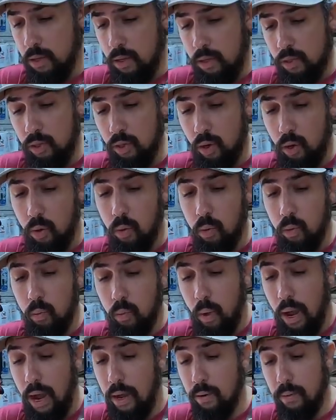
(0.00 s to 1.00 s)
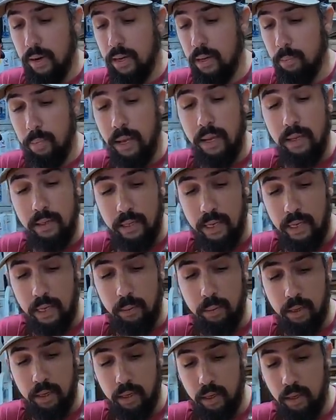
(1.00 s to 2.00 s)
so I recommend to
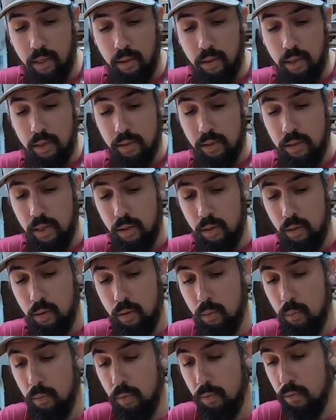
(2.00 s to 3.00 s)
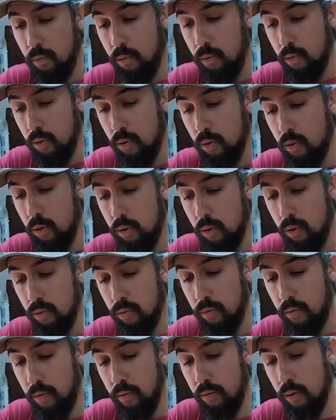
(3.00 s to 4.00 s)
anybody is that you before you glue your
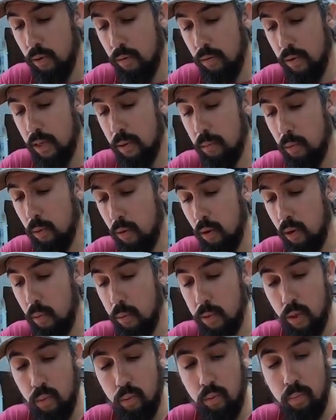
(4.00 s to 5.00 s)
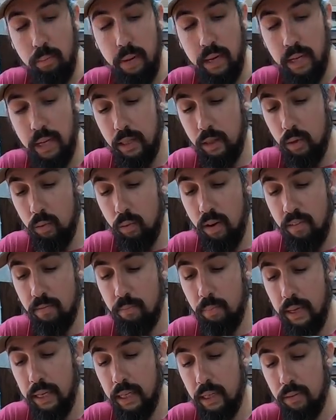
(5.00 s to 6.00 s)
your fingerboard on when you're making the
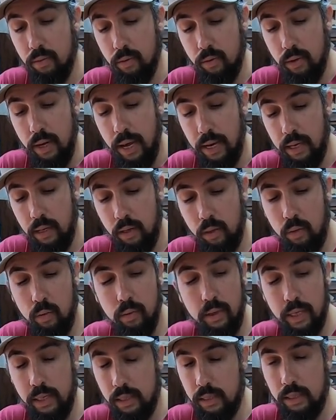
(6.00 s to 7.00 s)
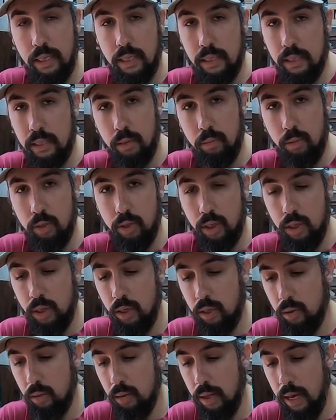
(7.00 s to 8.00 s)
rough blank of your neck, you don't need a CNC machine to
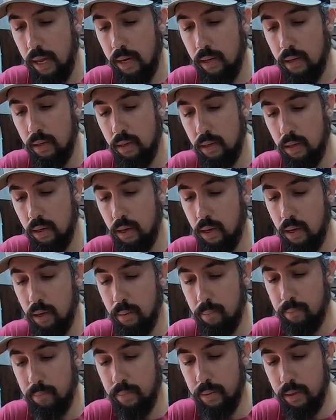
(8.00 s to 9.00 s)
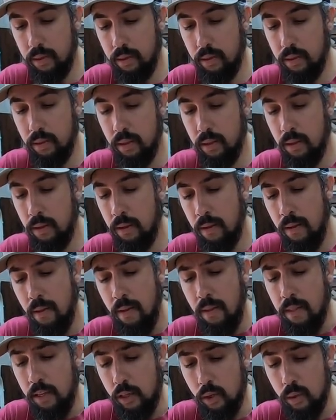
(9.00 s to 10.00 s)
do that. Um,
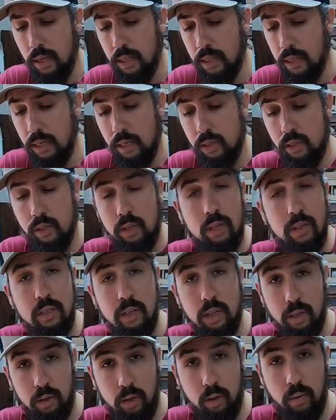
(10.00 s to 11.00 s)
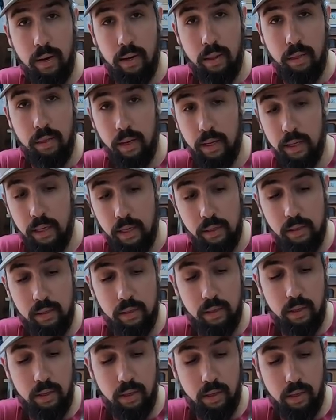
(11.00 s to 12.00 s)
that you get this to the correct
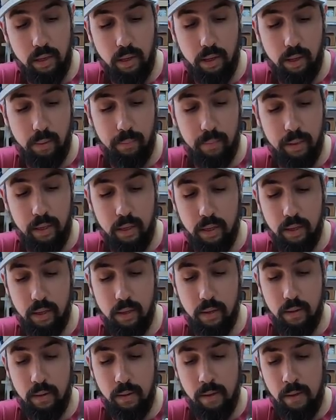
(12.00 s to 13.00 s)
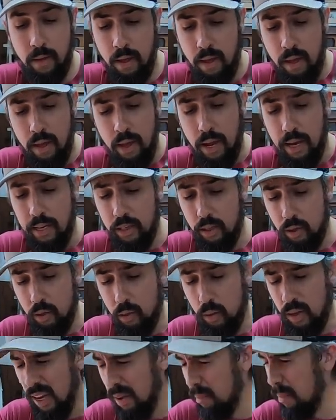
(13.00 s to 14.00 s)
thickness. Um, I
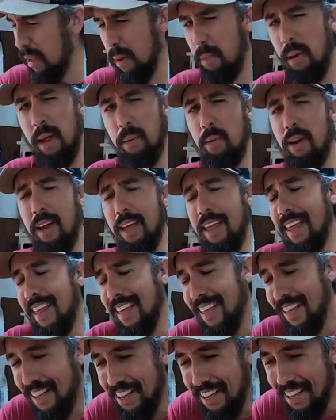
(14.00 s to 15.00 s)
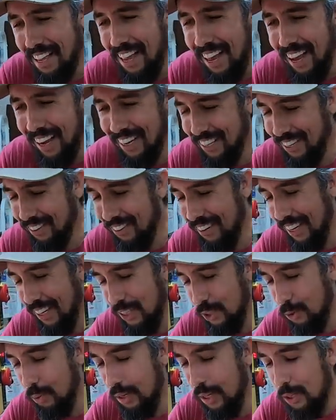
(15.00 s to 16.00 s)
do. I mean, I'm out of breath. I do
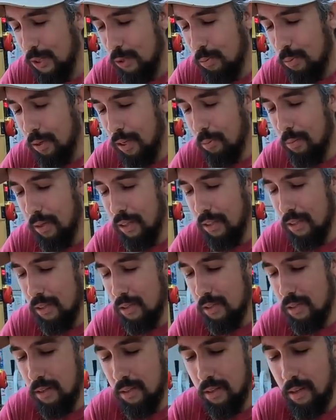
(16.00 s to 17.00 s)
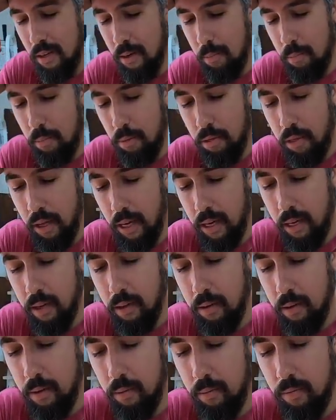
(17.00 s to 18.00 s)
uh, 22 millimeters um,
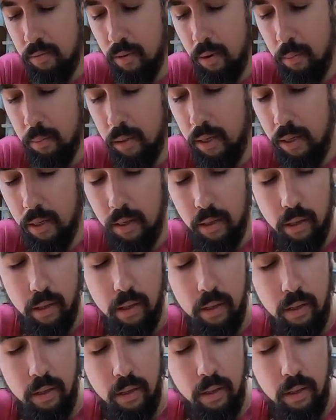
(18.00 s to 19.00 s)
thick from here